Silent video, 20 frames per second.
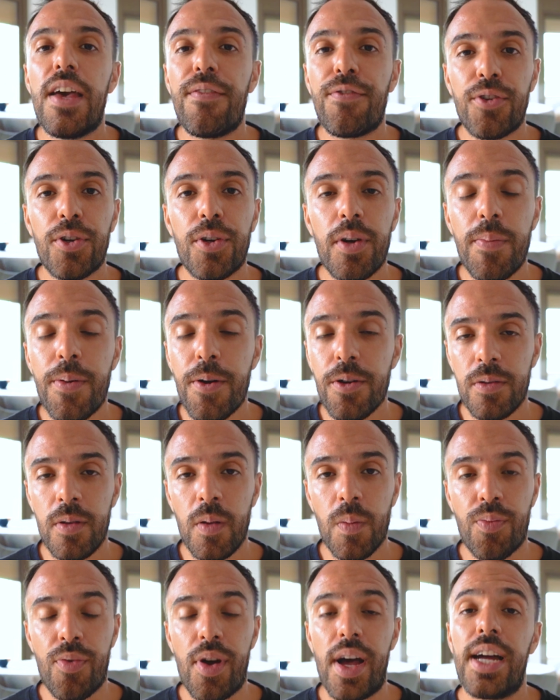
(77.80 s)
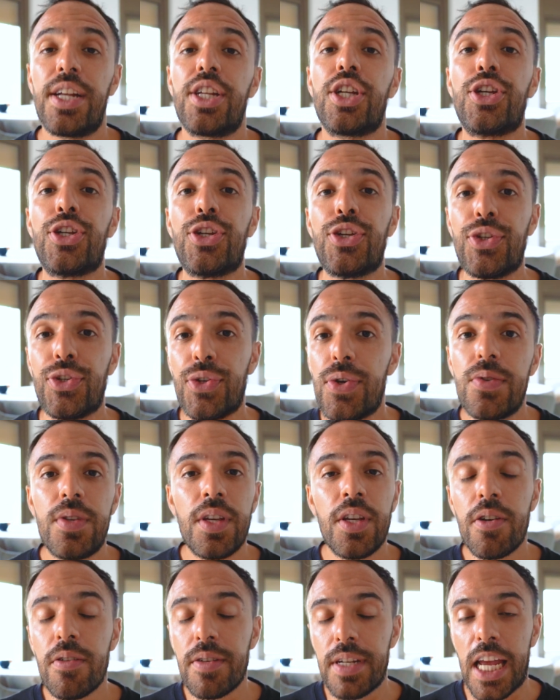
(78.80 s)
If you're a personal brand,
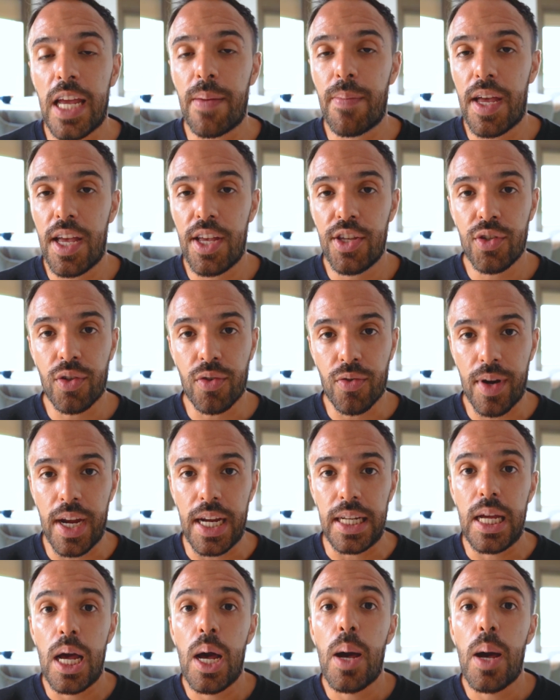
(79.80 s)
using your name is great,